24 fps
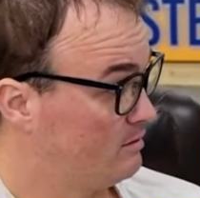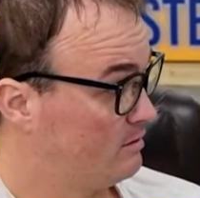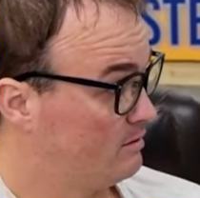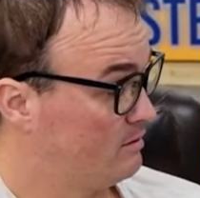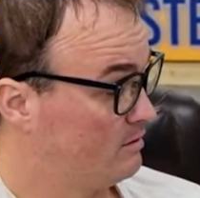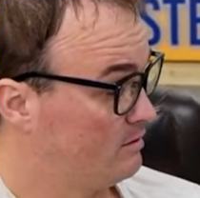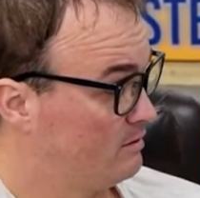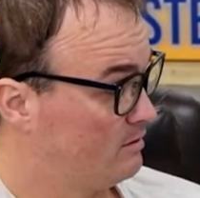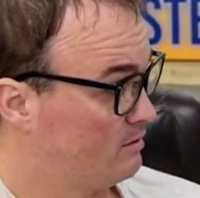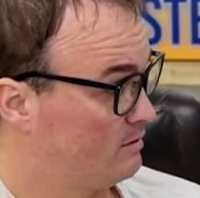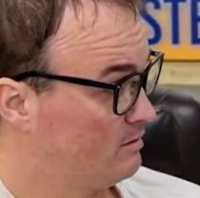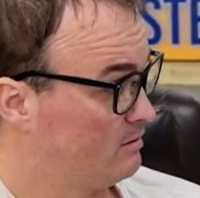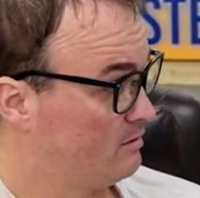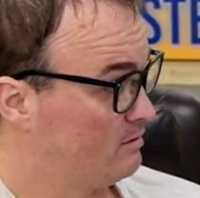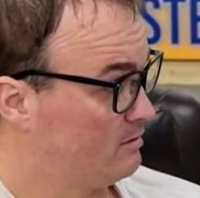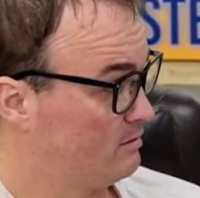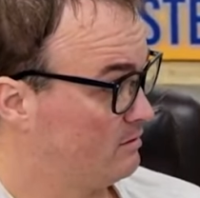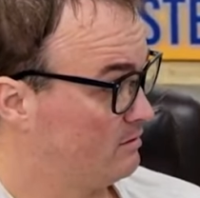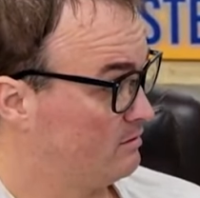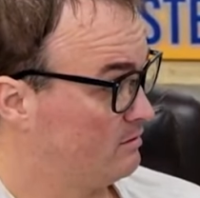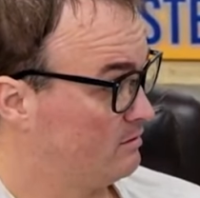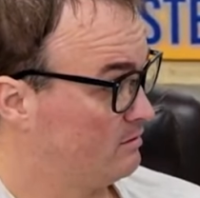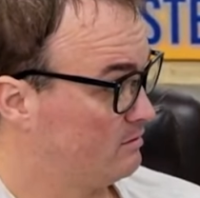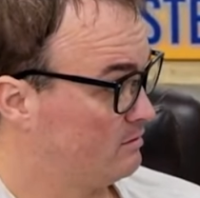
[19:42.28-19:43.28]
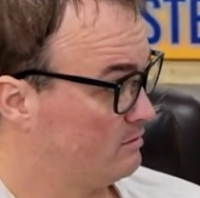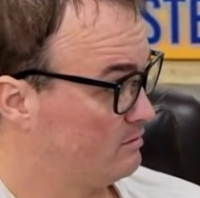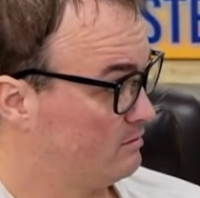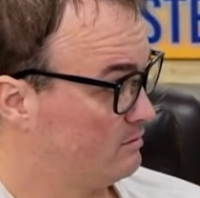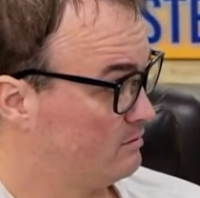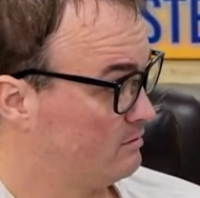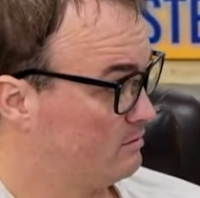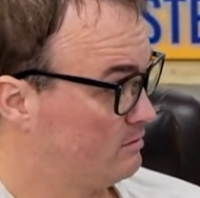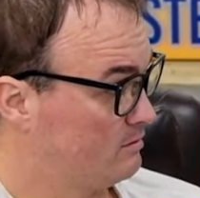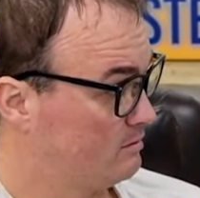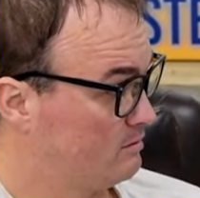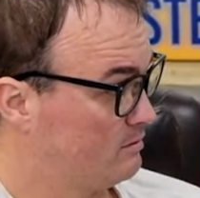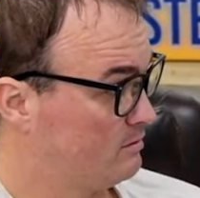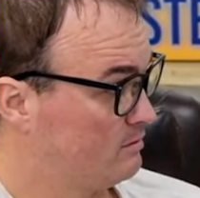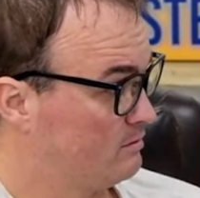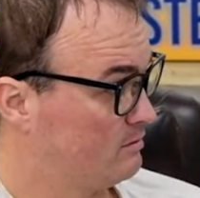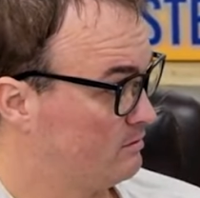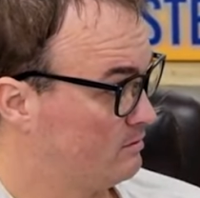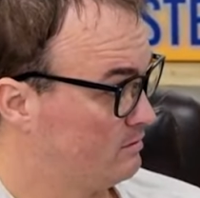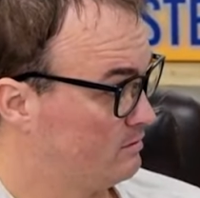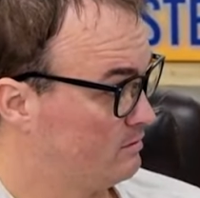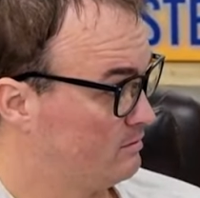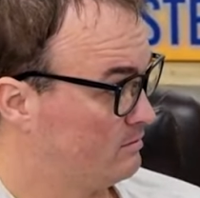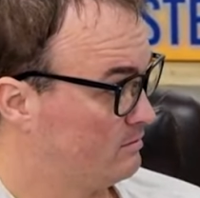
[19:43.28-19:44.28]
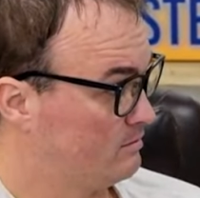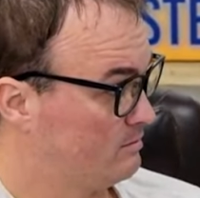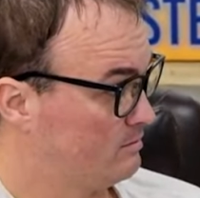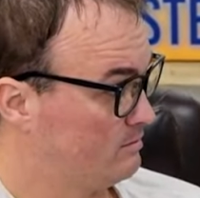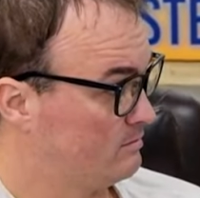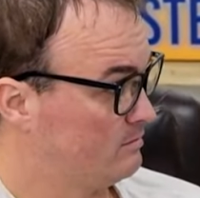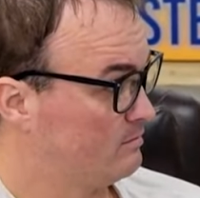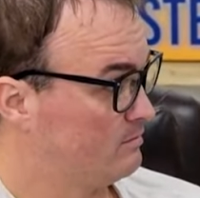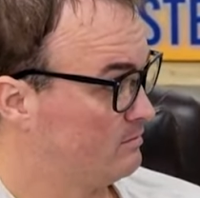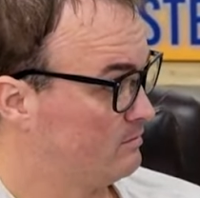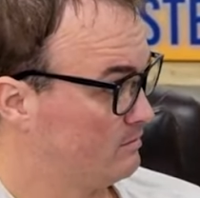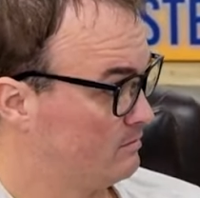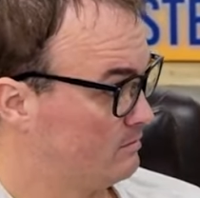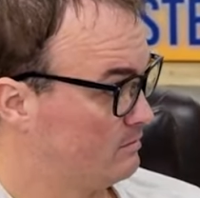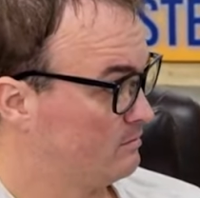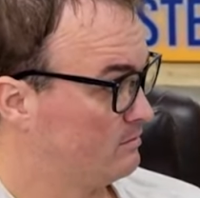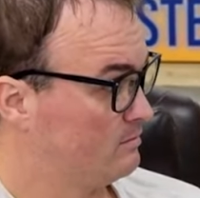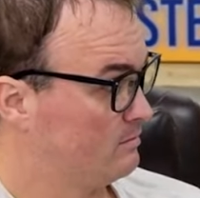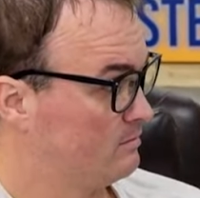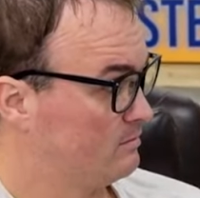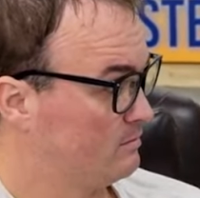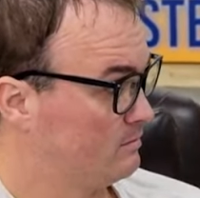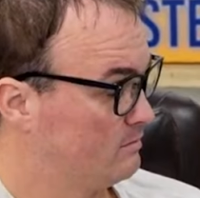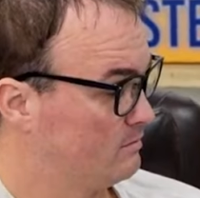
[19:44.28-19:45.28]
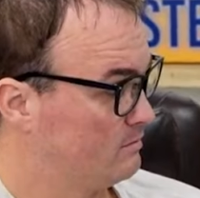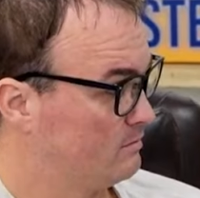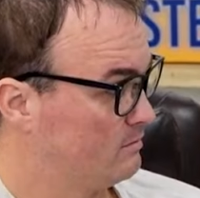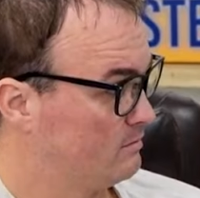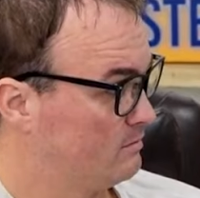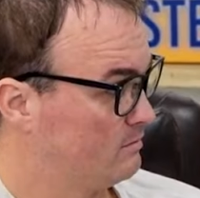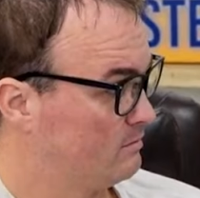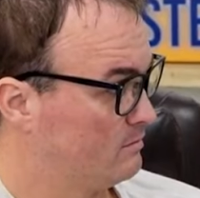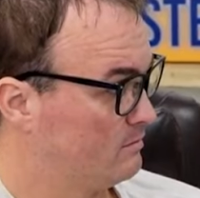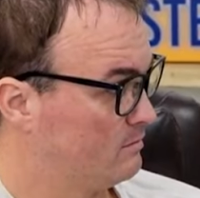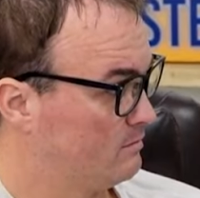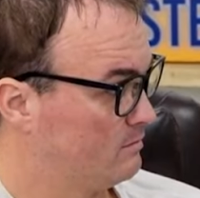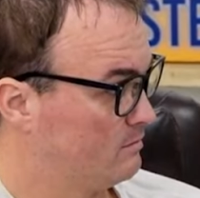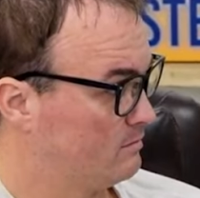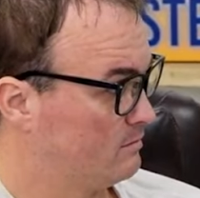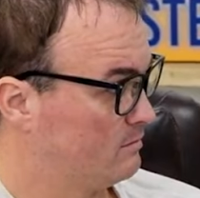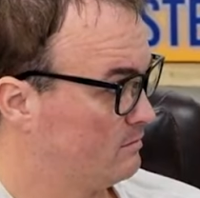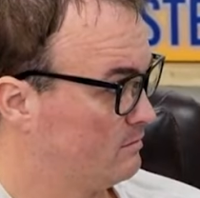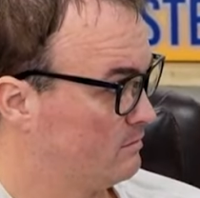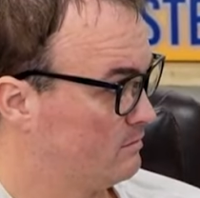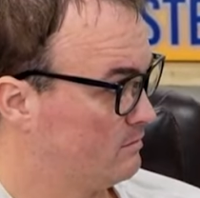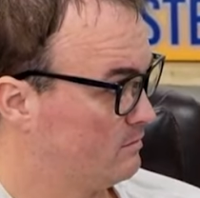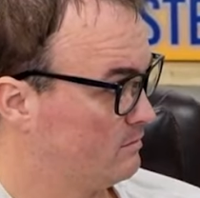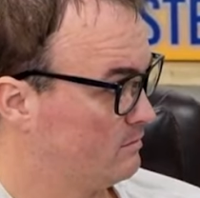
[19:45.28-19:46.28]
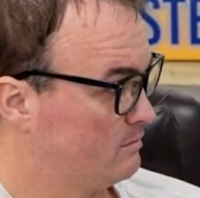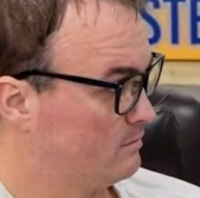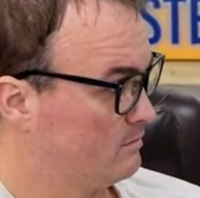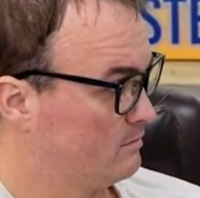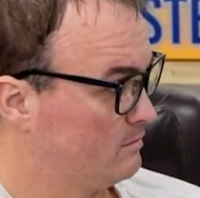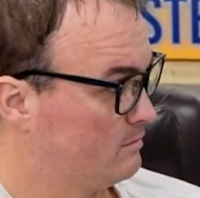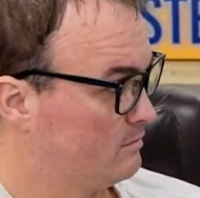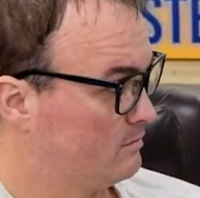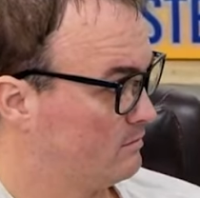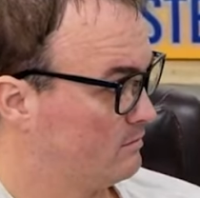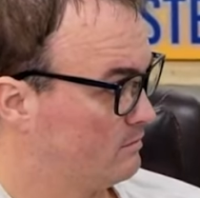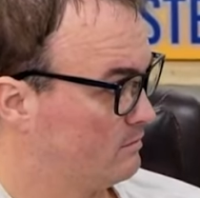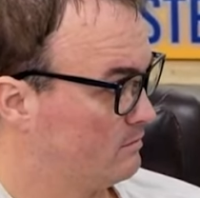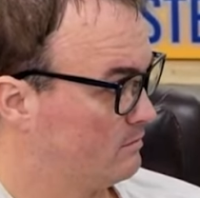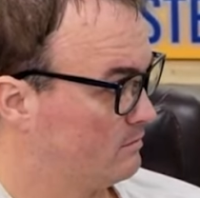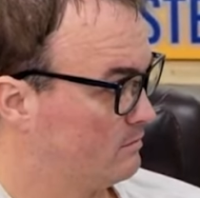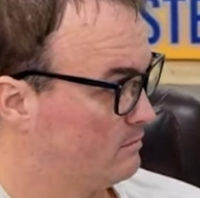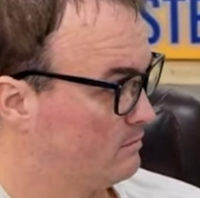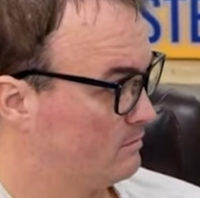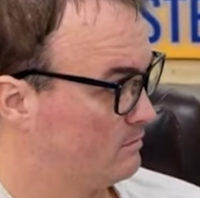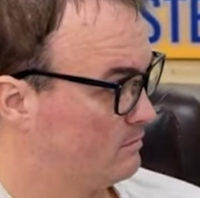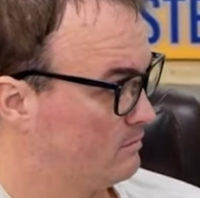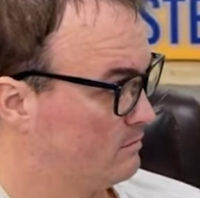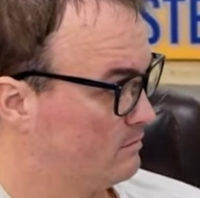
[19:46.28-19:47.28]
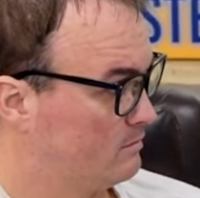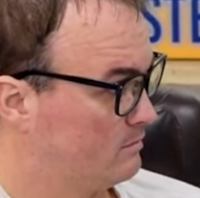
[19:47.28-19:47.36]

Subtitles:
[no speech]